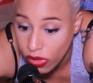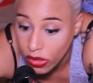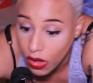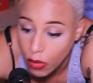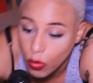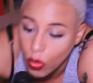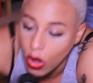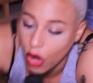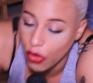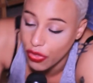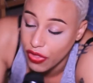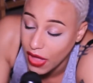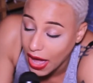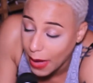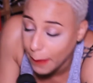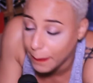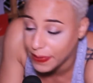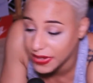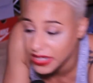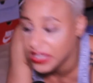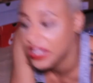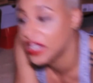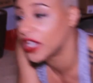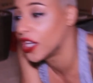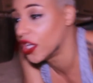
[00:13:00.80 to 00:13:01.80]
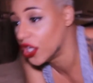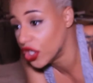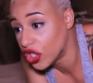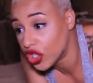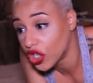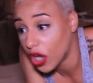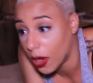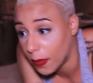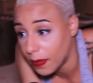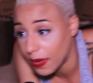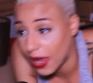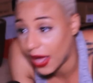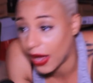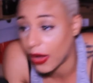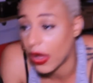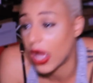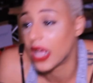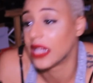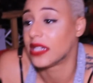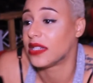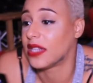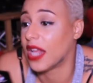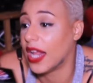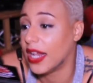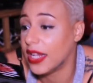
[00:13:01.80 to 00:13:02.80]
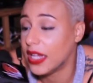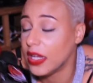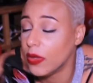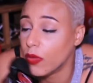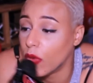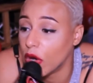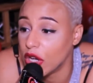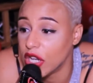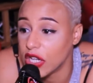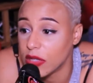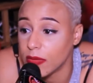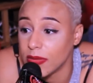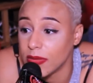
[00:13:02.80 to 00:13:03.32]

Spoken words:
Well, that particular job, like I said, he wanted